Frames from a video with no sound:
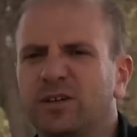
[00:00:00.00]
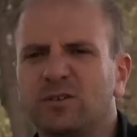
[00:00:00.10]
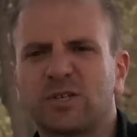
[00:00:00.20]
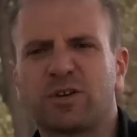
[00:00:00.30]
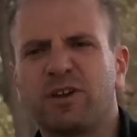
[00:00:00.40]
there
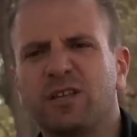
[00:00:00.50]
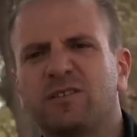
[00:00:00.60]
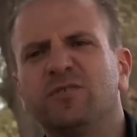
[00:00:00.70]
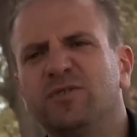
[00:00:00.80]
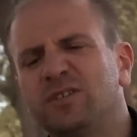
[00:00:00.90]
is
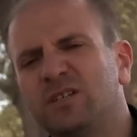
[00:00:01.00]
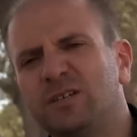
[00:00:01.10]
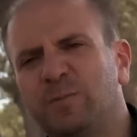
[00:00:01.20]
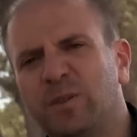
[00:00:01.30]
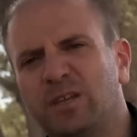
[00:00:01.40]

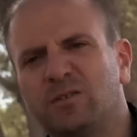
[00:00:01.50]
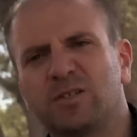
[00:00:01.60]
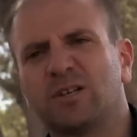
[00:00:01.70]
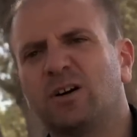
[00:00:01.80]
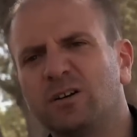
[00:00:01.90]
creativity, there
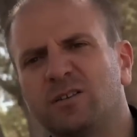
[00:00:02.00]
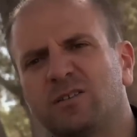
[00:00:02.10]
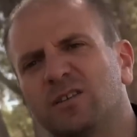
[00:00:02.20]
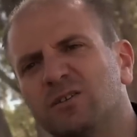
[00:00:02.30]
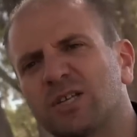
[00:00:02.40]
is art,
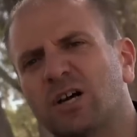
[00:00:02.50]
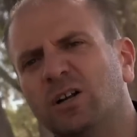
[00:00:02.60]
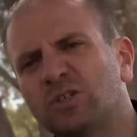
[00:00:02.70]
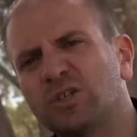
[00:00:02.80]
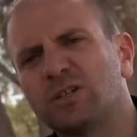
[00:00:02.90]
there is
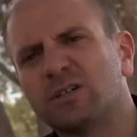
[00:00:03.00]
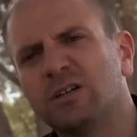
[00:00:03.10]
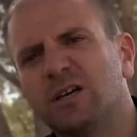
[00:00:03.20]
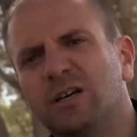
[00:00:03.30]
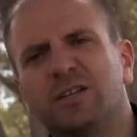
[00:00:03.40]
culture,
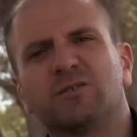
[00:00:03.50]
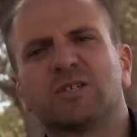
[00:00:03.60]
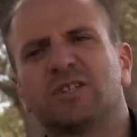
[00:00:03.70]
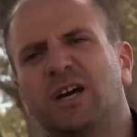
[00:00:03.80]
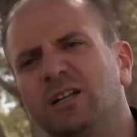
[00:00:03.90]
there
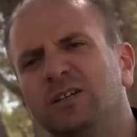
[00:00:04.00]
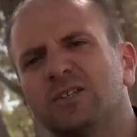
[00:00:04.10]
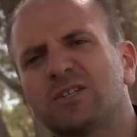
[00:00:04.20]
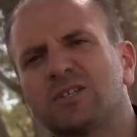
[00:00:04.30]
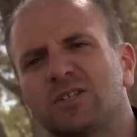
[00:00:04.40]
is
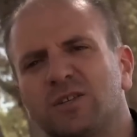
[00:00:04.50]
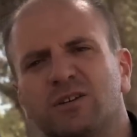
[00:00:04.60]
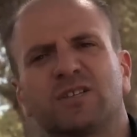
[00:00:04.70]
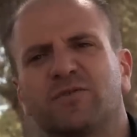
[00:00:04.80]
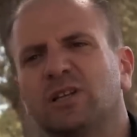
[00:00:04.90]
talents, there
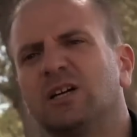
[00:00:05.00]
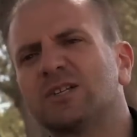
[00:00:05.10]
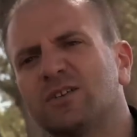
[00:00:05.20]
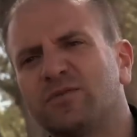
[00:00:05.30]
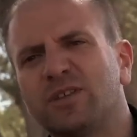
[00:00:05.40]
is
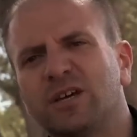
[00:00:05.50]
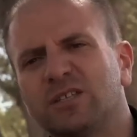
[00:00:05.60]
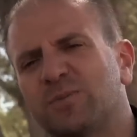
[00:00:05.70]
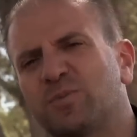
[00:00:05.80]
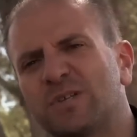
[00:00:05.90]
philosophy that
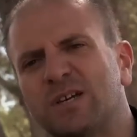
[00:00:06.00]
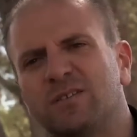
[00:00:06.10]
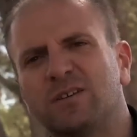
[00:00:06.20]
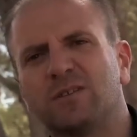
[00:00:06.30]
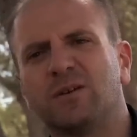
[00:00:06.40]
is
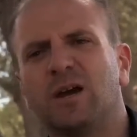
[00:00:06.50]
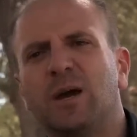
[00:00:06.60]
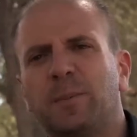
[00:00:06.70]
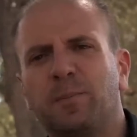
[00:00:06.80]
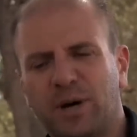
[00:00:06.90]
presented
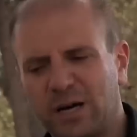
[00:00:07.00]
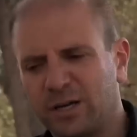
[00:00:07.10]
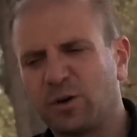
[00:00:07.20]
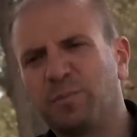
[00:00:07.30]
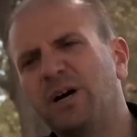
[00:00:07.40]
by
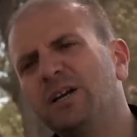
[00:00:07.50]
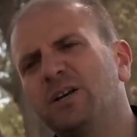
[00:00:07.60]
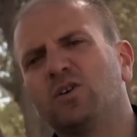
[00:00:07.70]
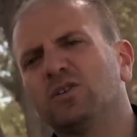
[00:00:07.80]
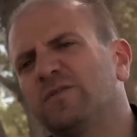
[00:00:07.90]

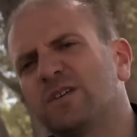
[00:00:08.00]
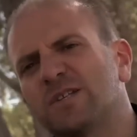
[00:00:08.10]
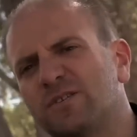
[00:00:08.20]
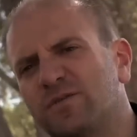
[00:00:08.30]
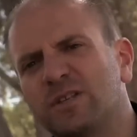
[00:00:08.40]
combining all of these
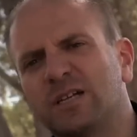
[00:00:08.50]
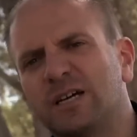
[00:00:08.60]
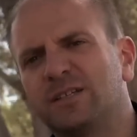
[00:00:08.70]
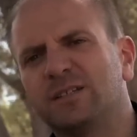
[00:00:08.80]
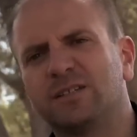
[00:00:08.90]
different
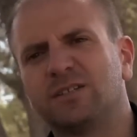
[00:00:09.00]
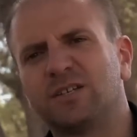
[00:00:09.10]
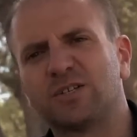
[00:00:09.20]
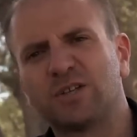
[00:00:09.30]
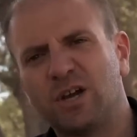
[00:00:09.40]

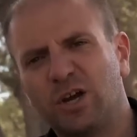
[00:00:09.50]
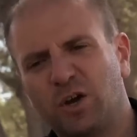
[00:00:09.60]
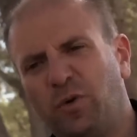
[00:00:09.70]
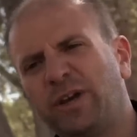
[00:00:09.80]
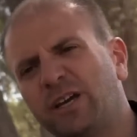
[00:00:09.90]
identities,
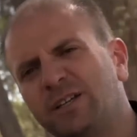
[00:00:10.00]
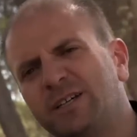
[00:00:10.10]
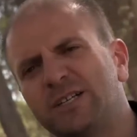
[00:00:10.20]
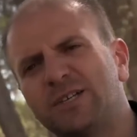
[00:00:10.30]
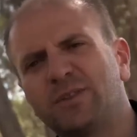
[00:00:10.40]

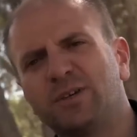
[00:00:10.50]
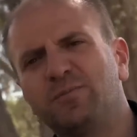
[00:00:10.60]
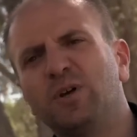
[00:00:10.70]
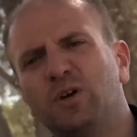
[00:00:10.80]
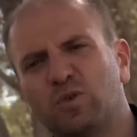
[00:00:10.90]
recognizing
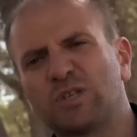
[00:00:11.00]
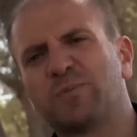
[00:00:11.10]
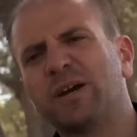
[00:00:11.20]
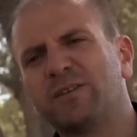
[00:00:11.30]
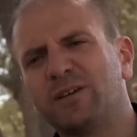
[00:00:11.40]
them,
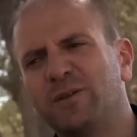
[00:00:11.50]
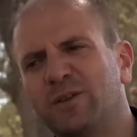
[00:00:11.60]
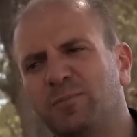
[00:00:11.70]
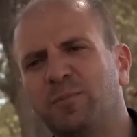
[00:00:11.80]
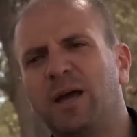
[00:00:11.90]
respecting
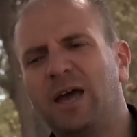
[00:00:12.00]
them,